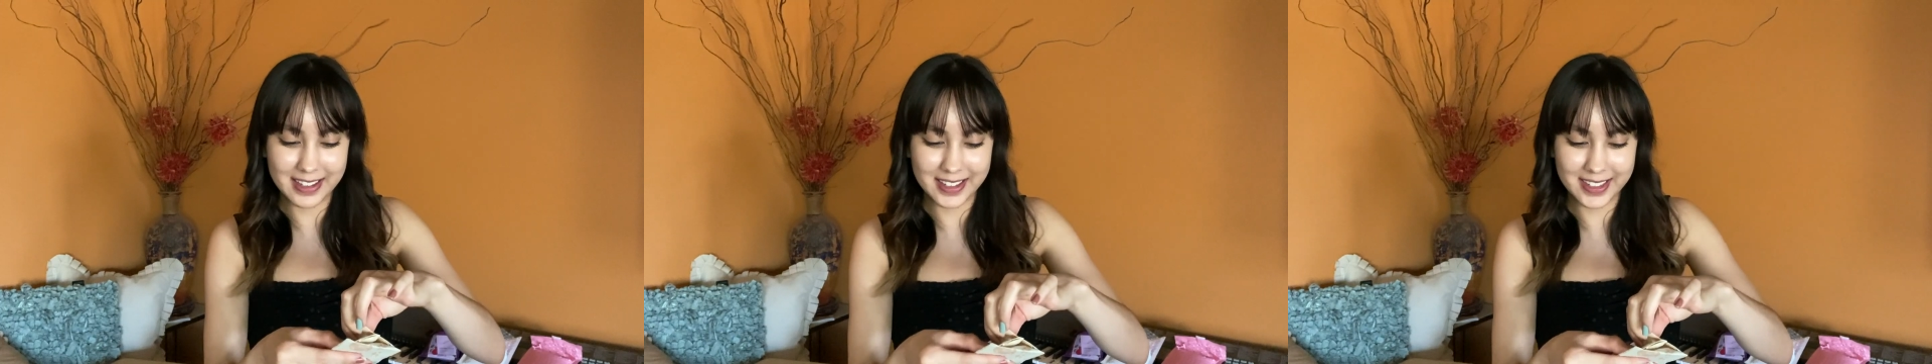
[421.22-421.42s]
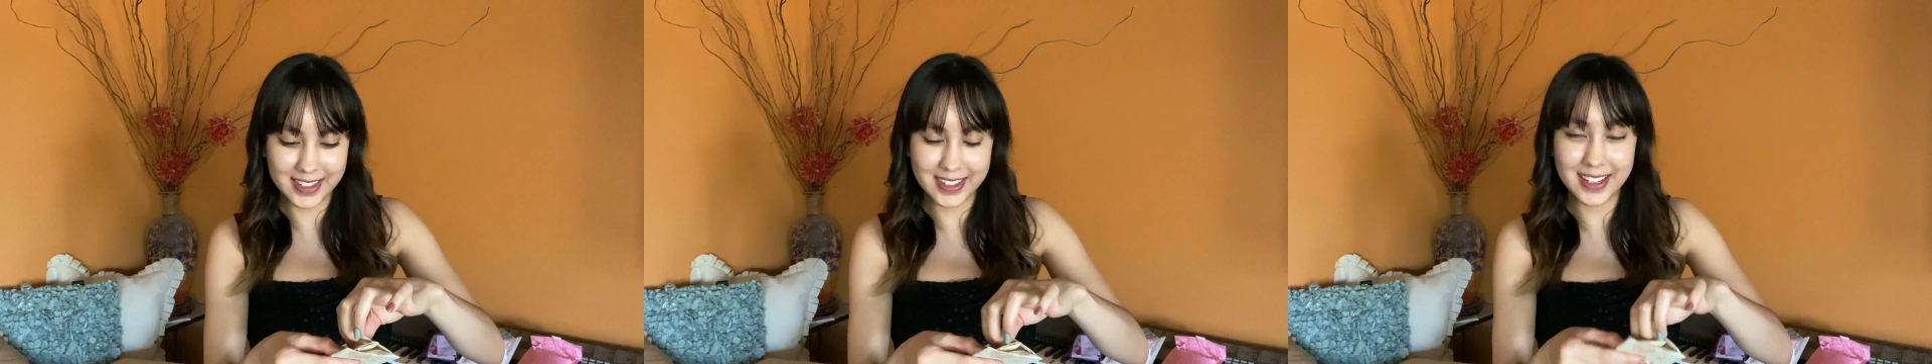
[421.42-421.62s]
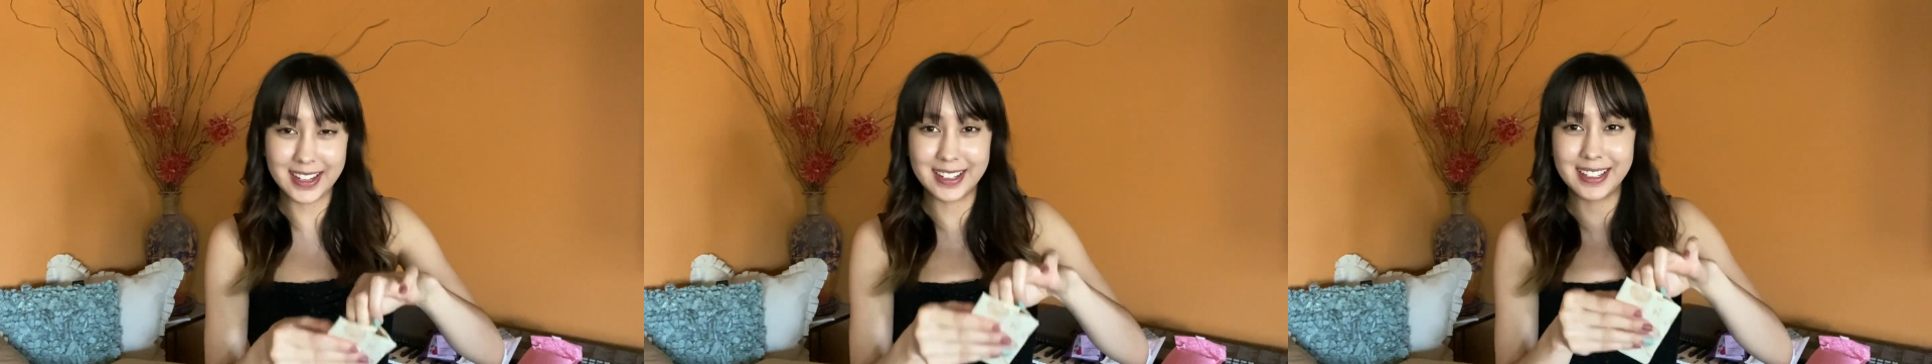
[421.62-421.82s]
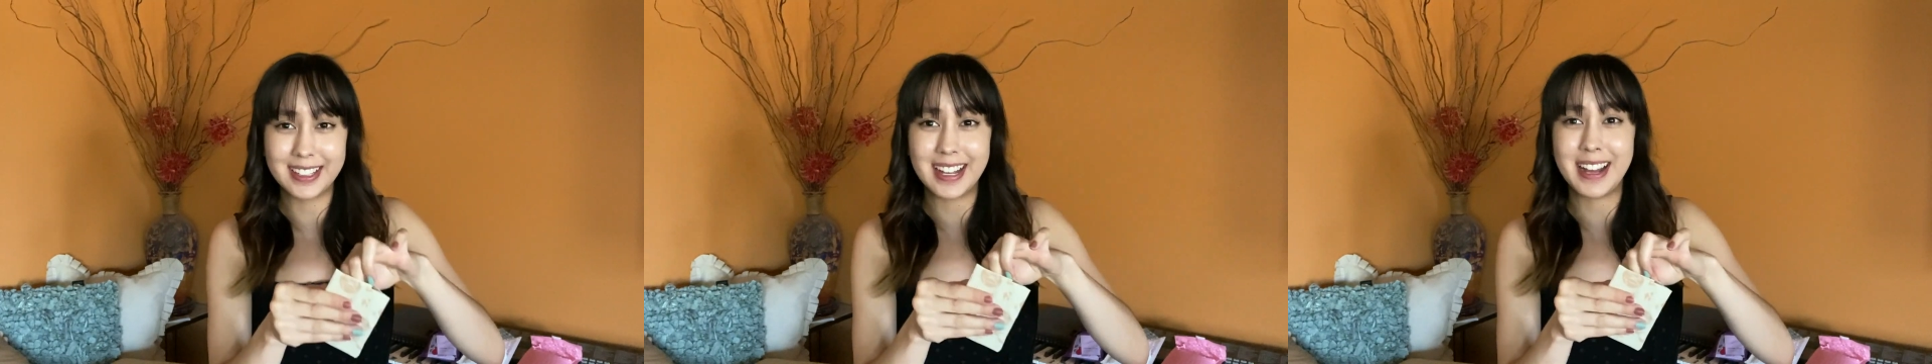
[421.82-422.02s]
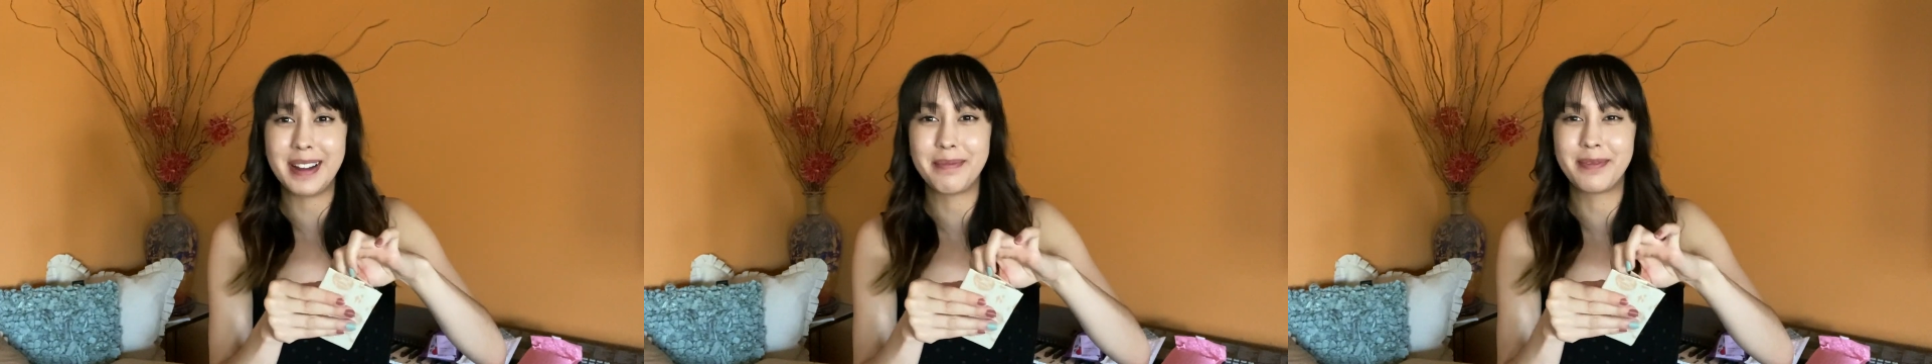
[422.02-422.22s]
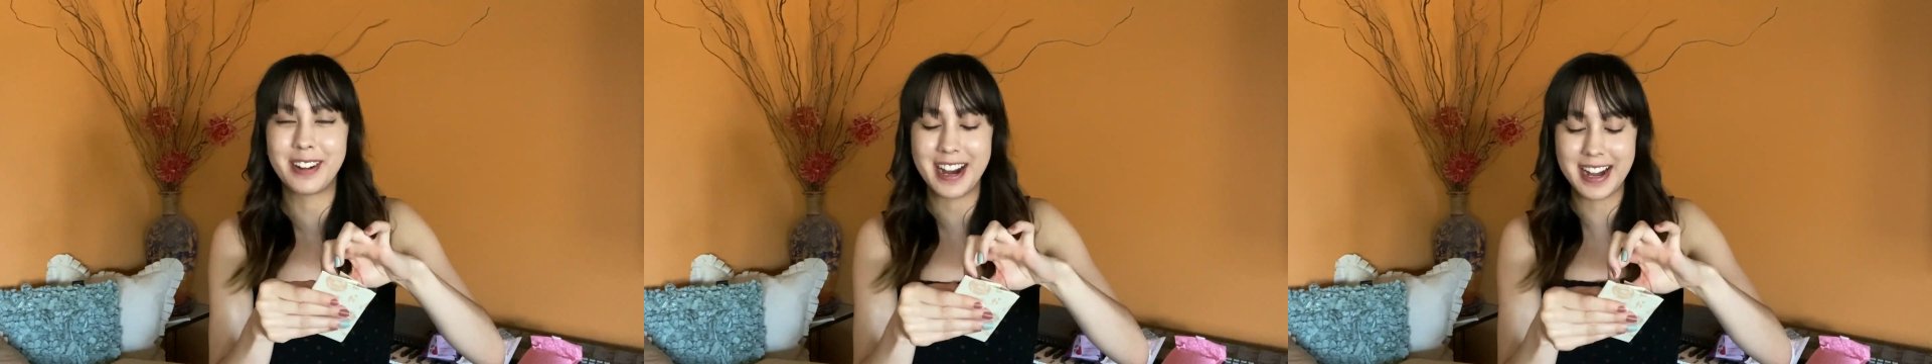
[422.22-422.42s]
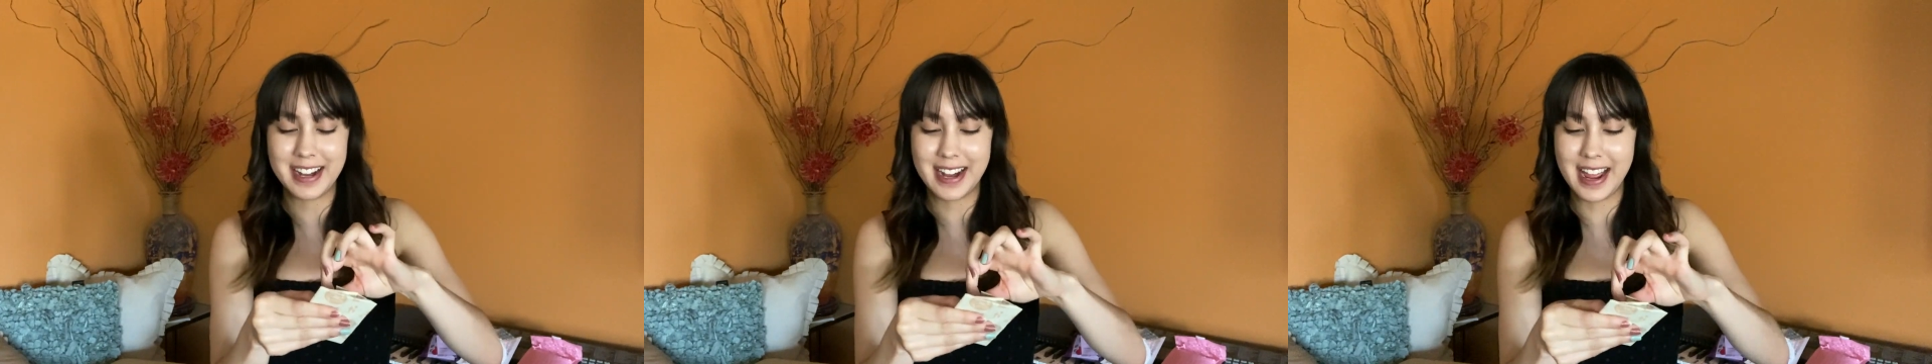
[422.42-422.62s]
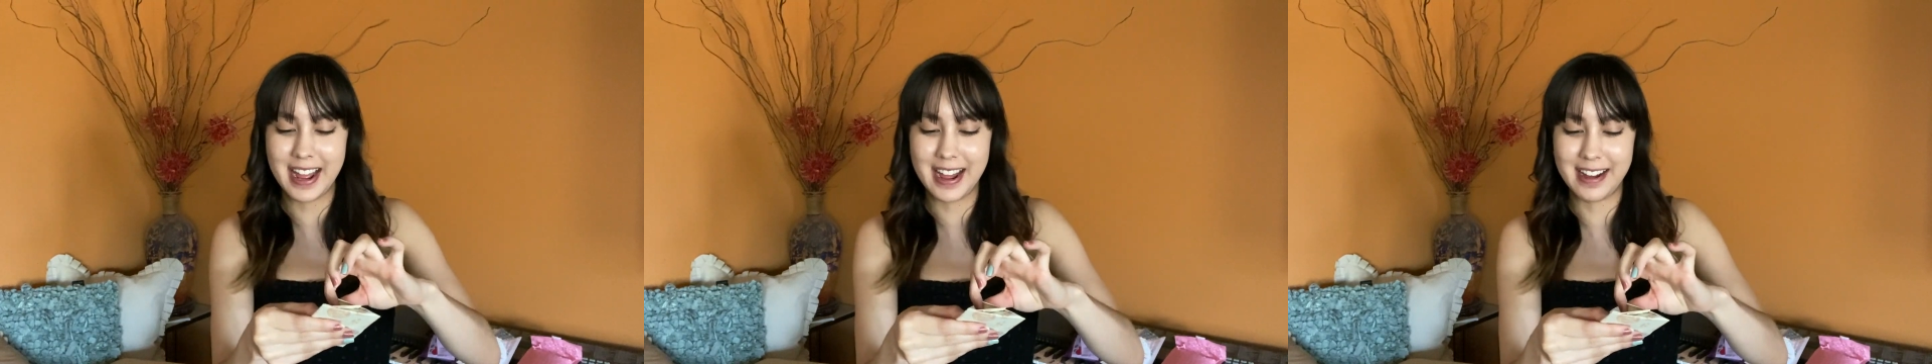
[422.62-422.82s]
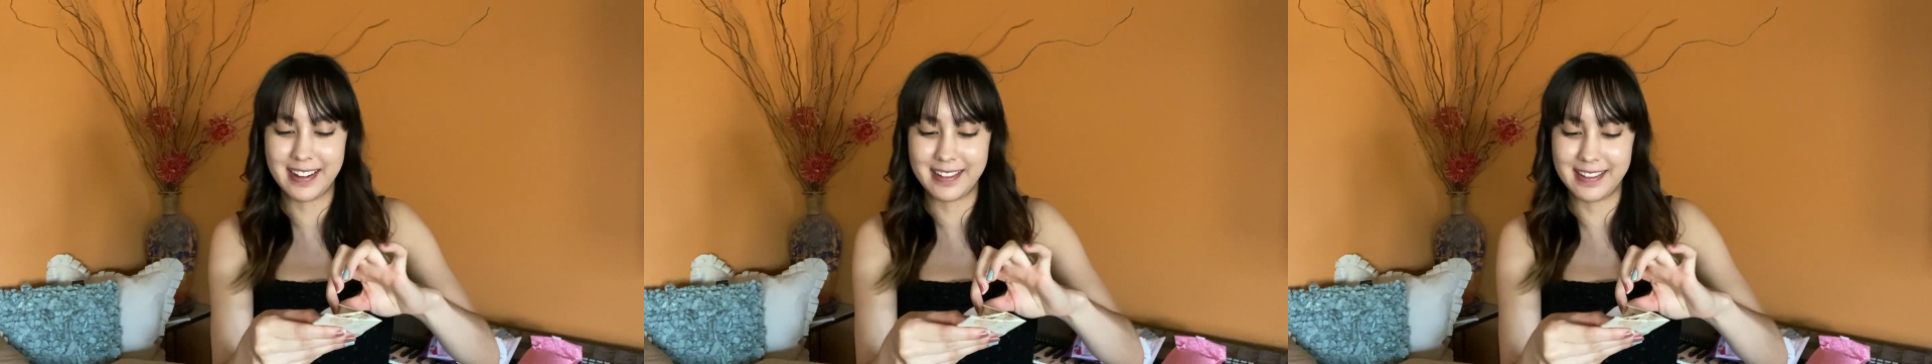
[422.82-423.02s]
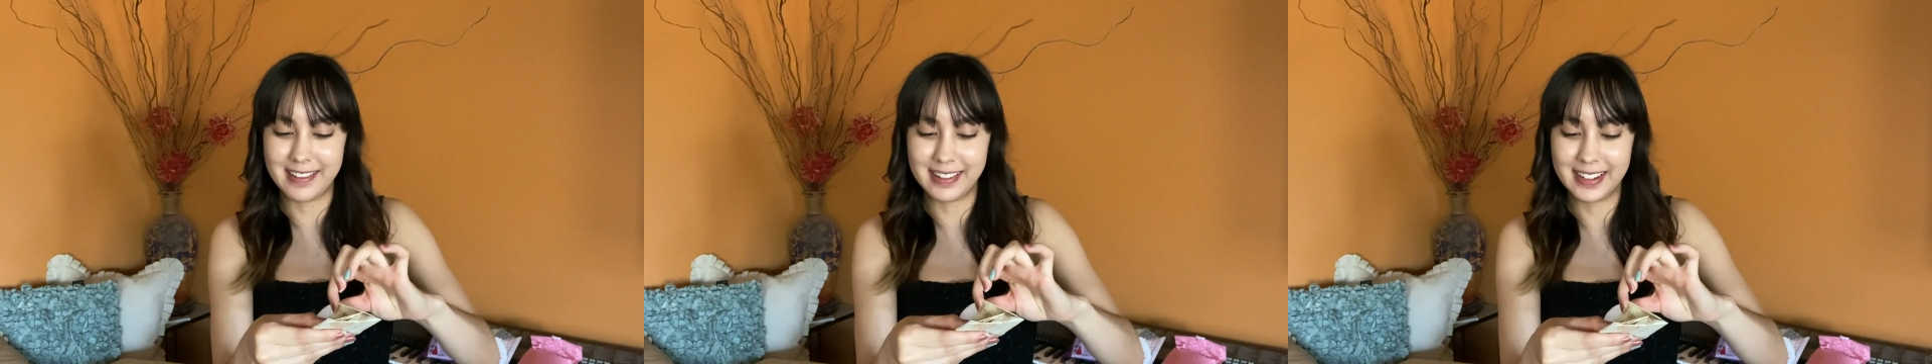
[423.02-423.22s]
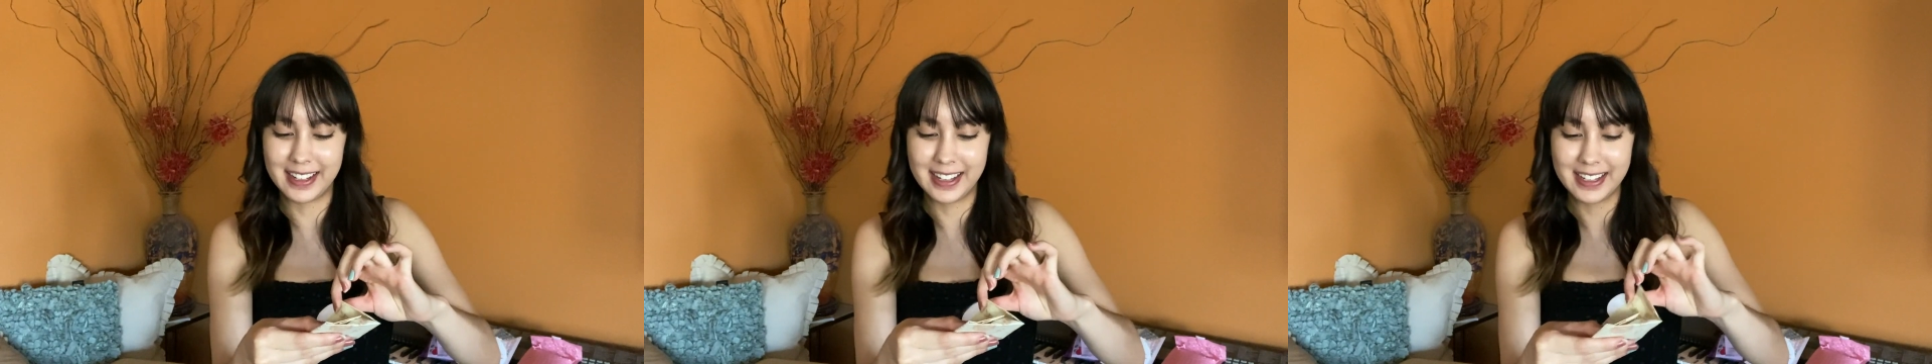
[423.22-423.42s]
seal up right now.